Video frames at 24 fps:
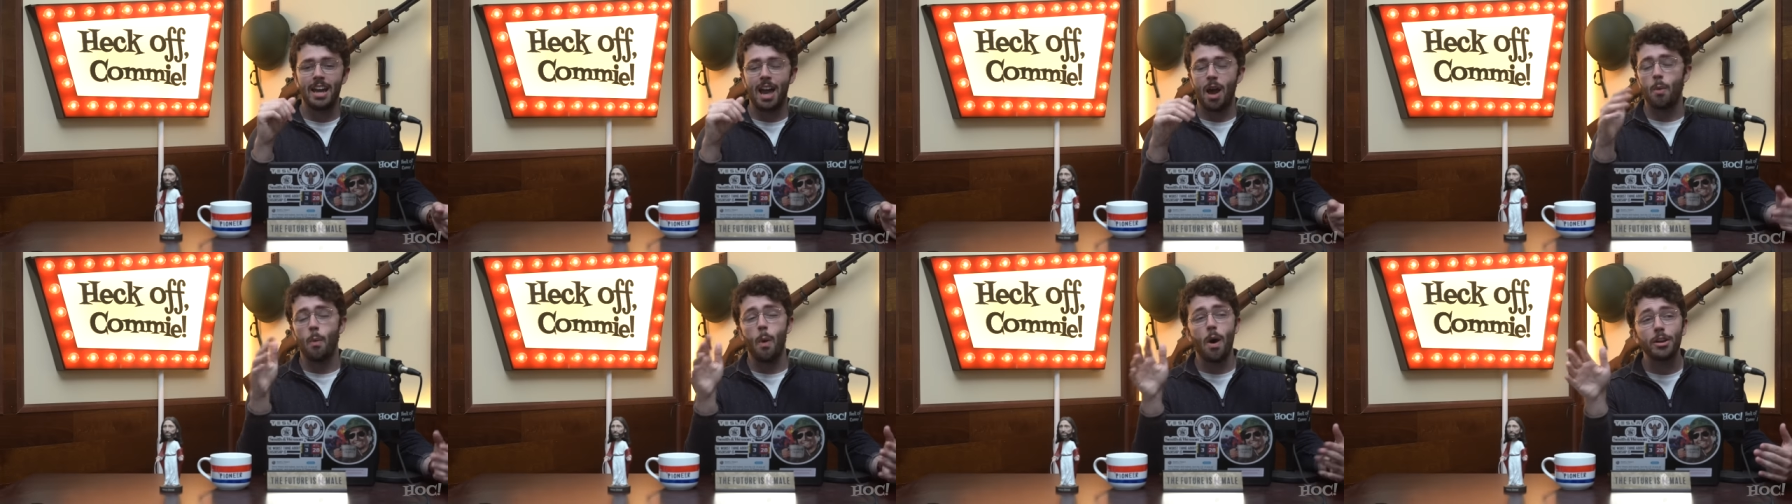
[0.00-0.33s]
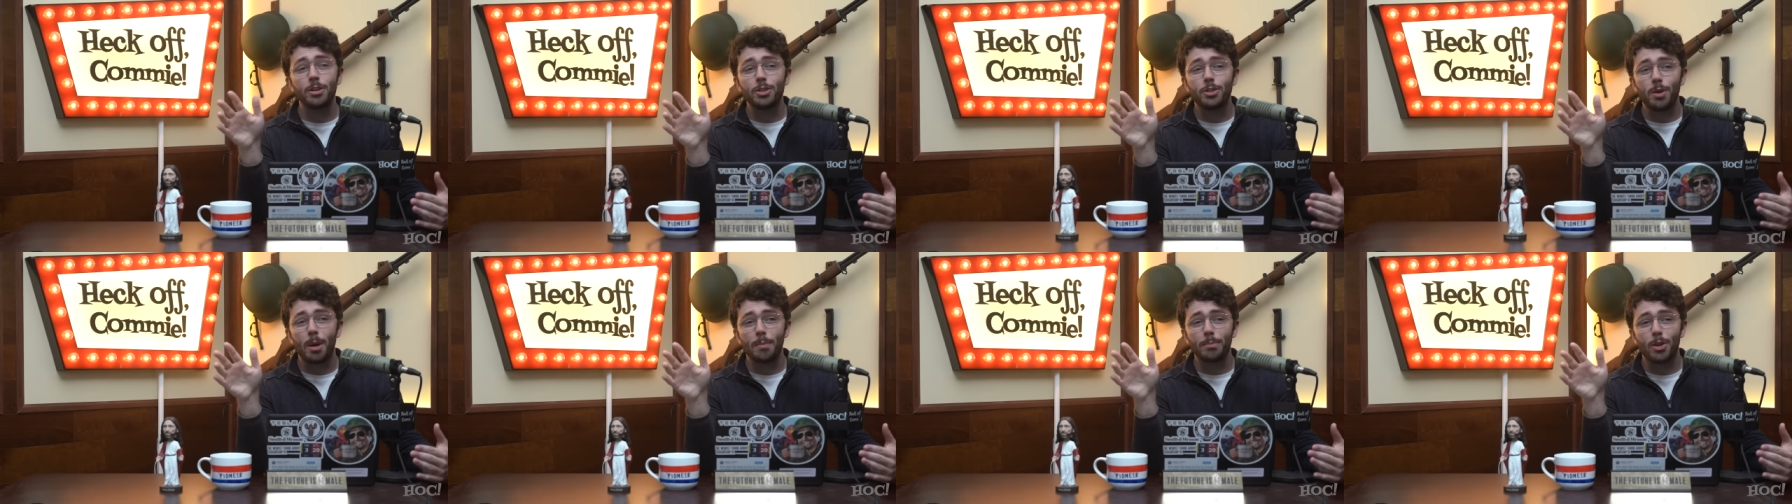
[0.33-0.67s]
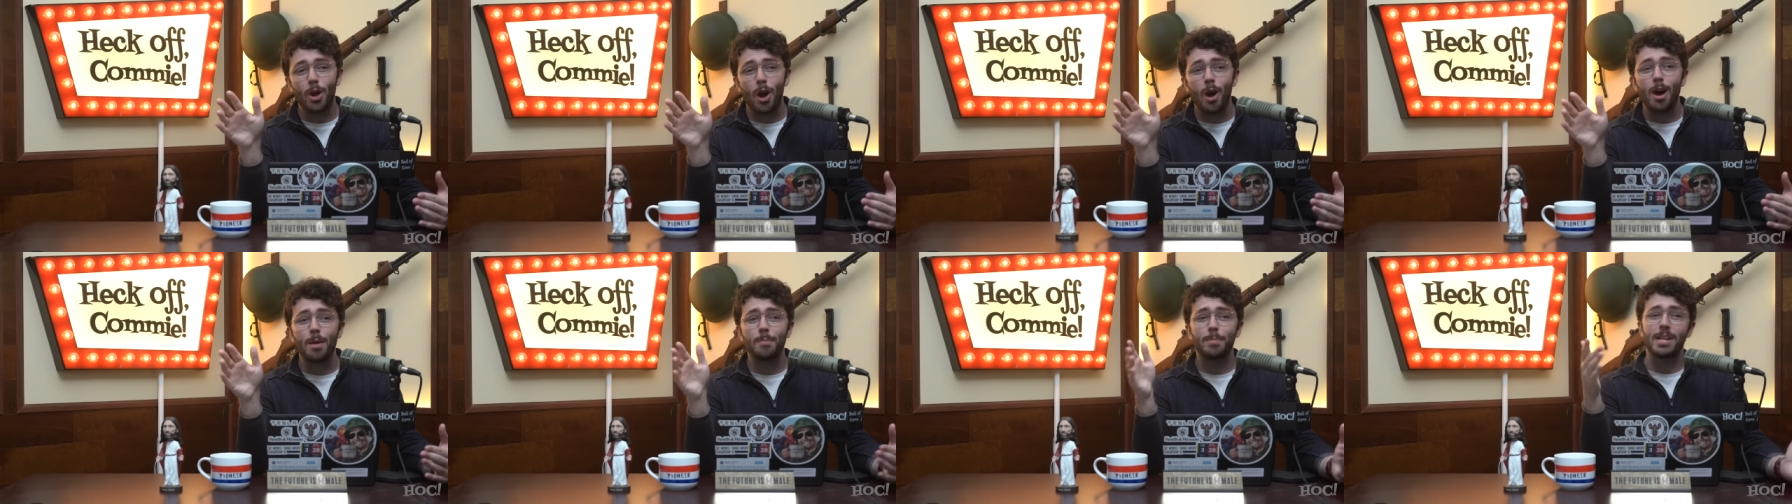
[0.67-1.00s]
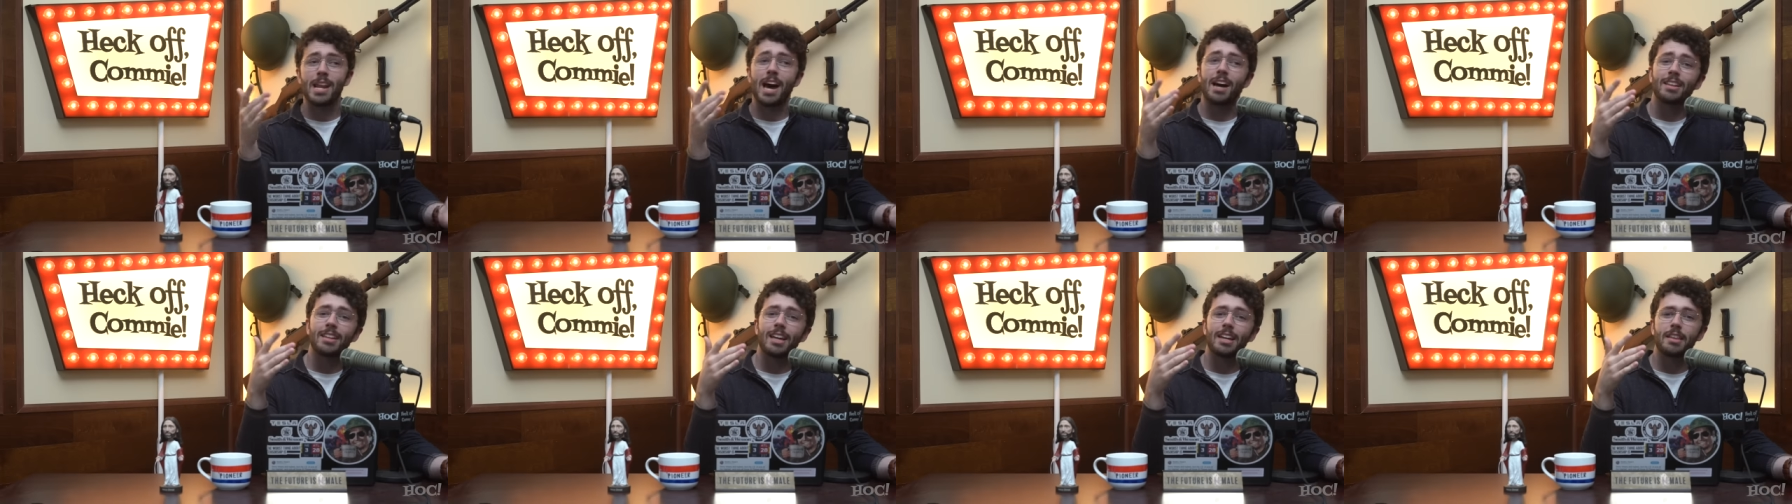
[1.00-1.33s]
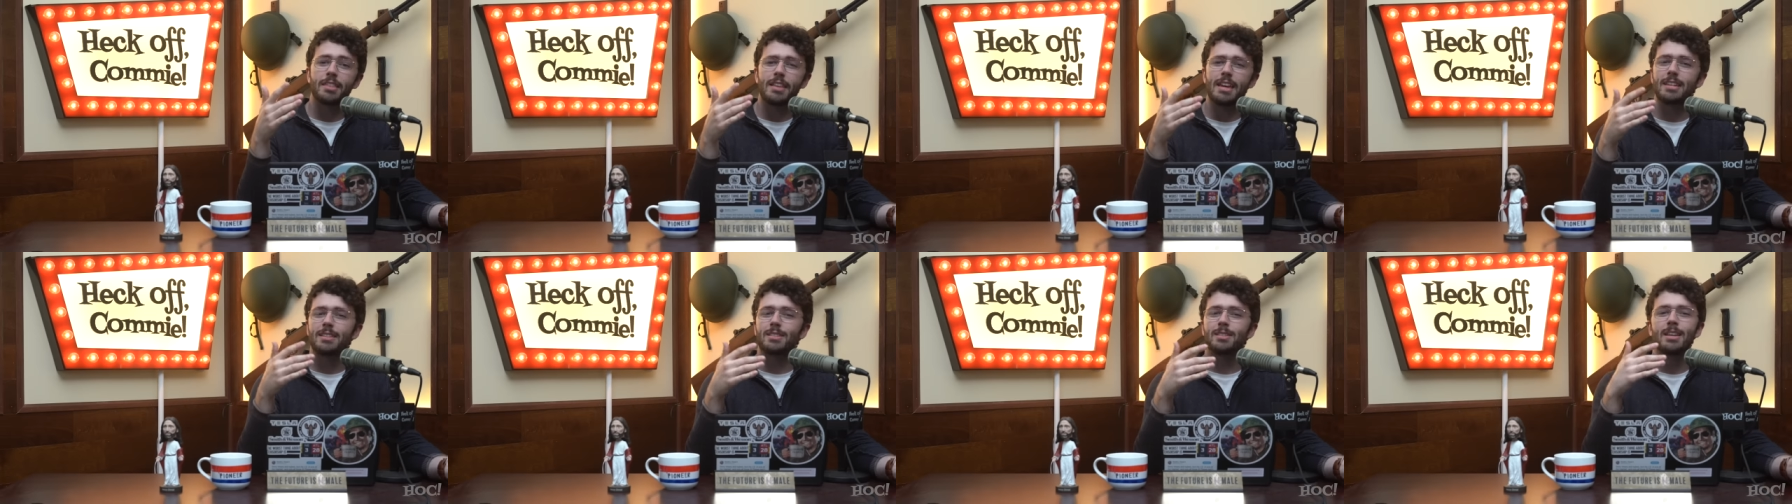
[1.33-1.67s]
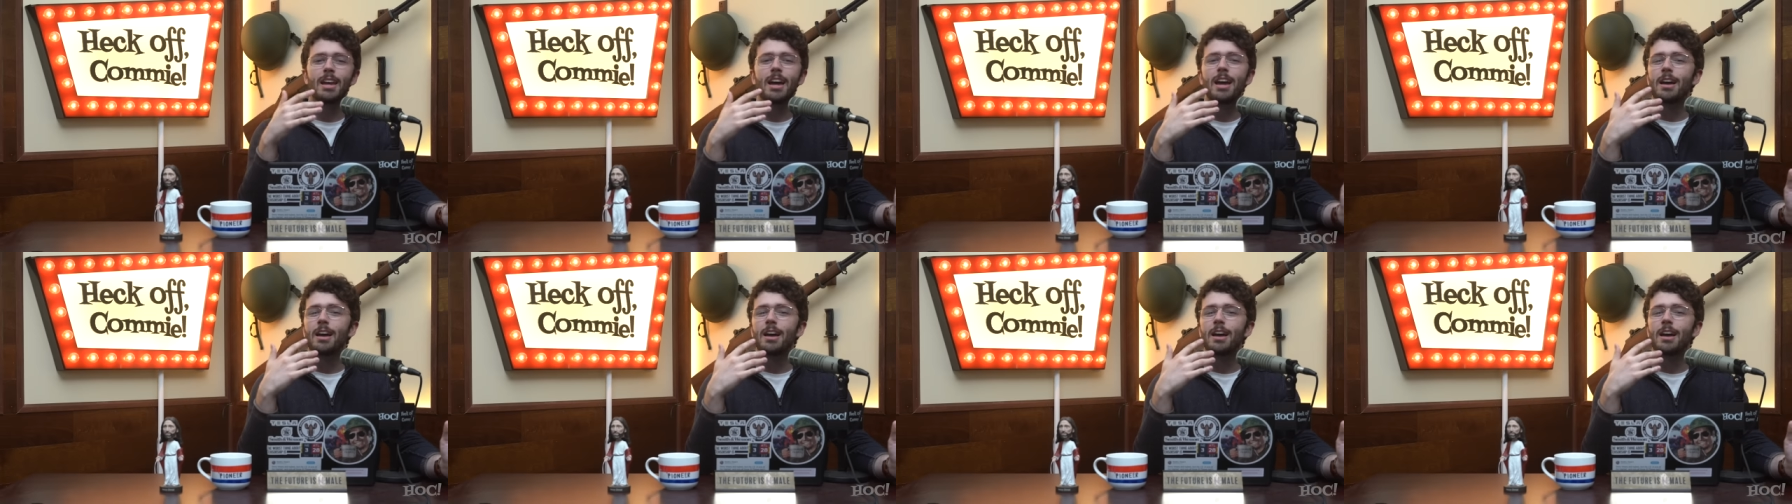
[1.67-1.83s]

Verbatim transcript: I wanted Trump gone, but not like this.